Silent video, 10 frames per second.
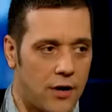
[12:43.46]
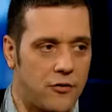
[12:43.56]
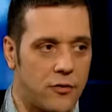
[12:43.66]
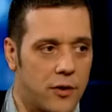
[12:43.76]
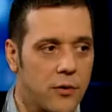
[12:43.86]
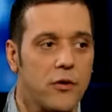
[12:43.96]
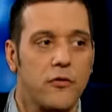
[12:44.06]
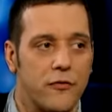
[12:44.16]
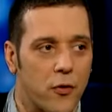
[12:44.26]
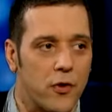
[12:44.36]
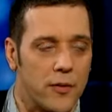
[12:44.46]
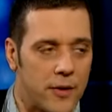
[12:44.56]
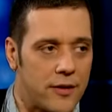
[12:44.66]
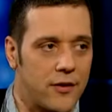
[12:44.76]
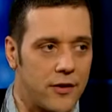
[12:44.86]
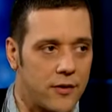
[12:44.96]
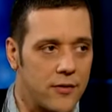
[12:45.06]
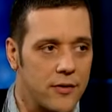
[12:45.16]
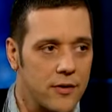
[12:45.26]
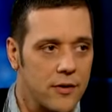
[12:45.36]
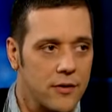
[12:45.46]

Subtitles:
graduate, what does 40 mean to you?